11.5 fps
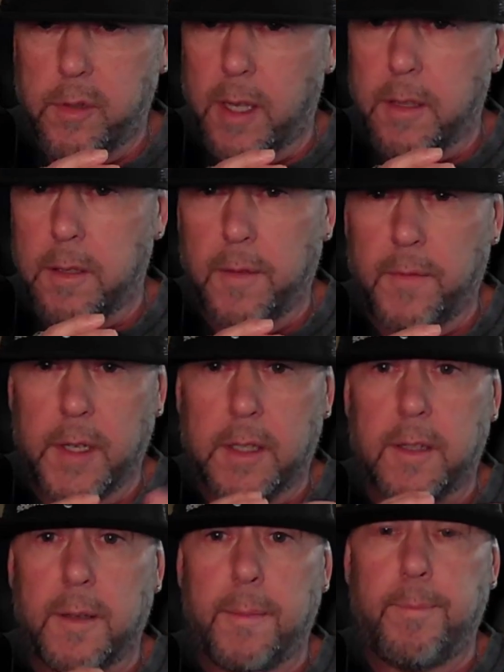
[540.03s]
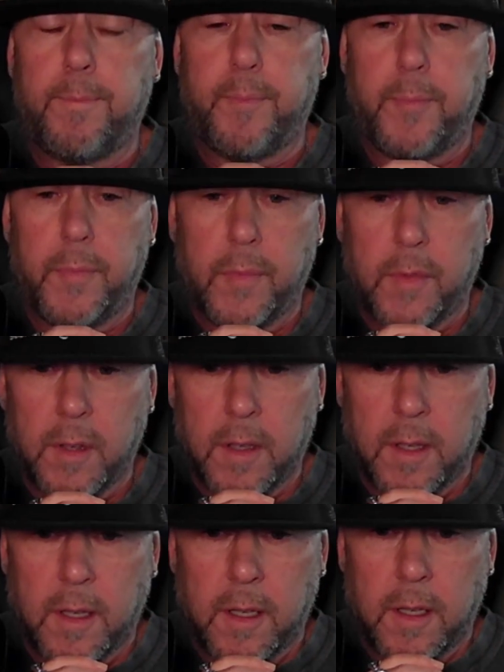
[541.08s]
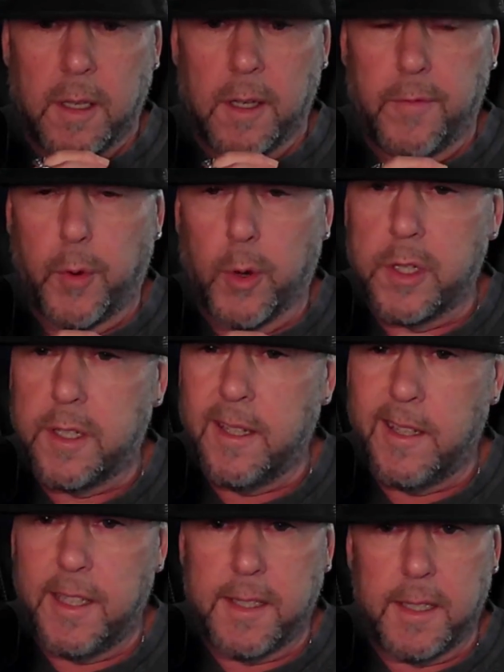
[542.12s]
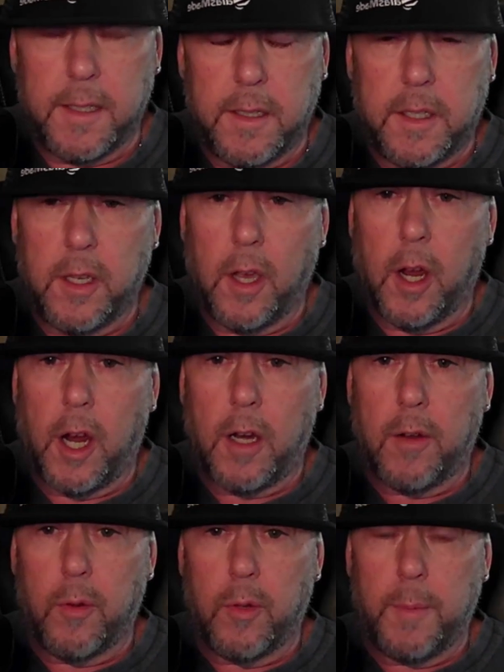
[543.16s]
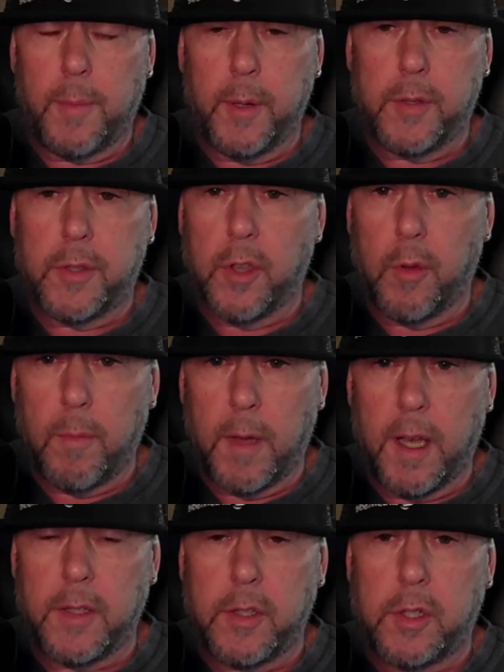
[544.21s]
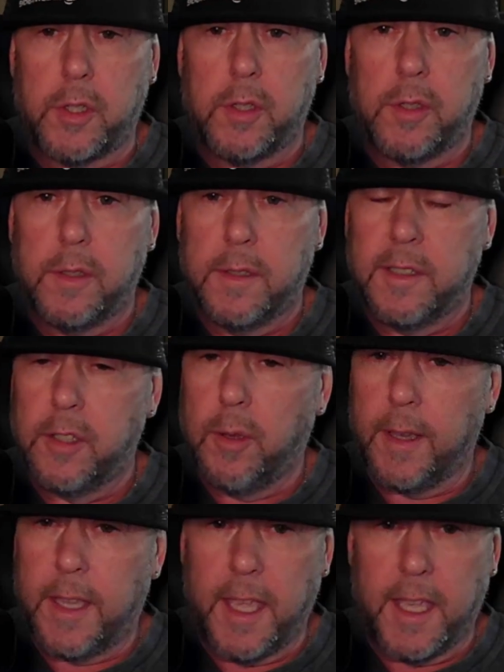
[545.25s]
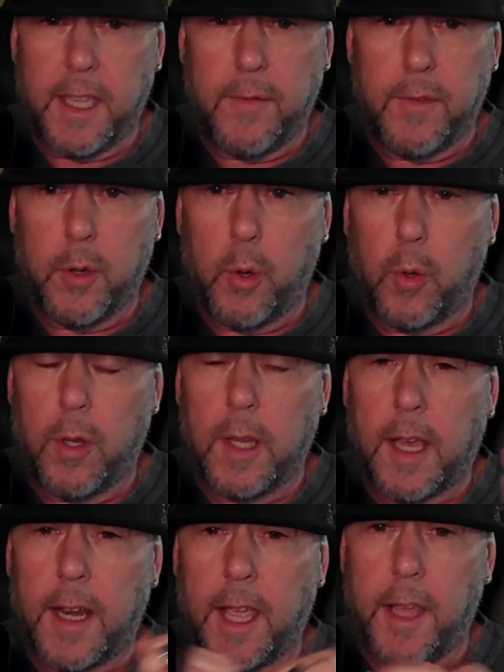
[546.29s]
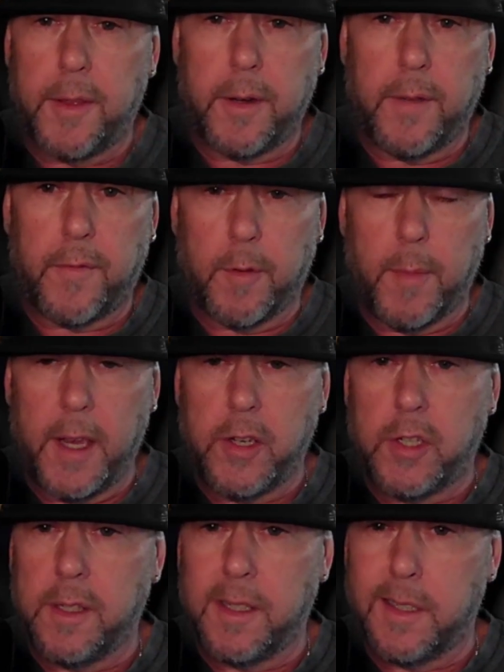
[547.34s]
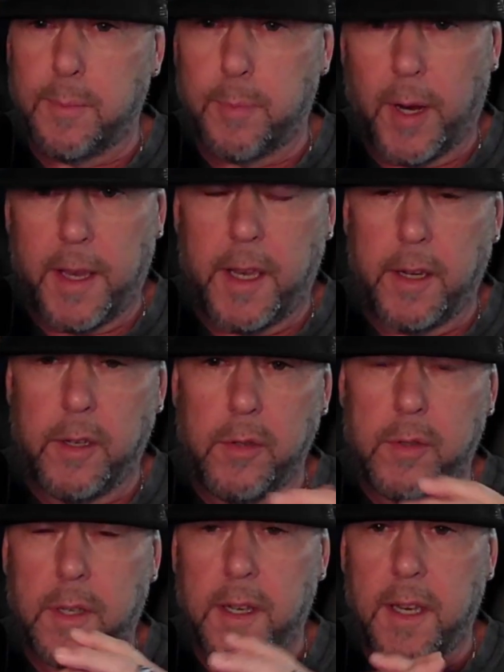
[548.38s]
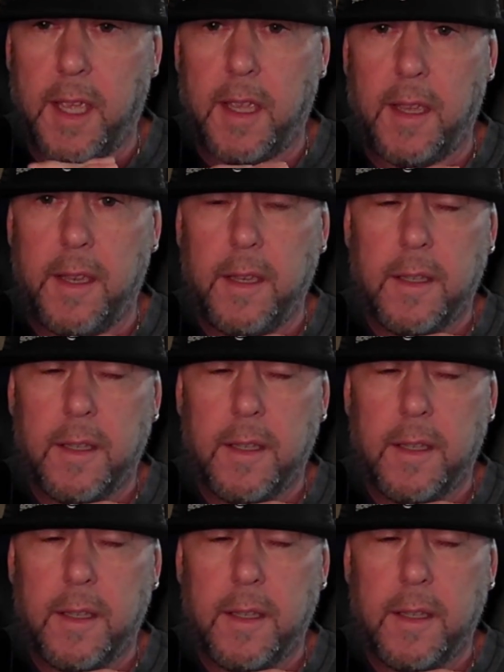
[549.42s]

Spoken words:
out to the victim. Unfortunately, CDCR only posts so much, so I can't give you a whole lot of other information. This is breaking news today.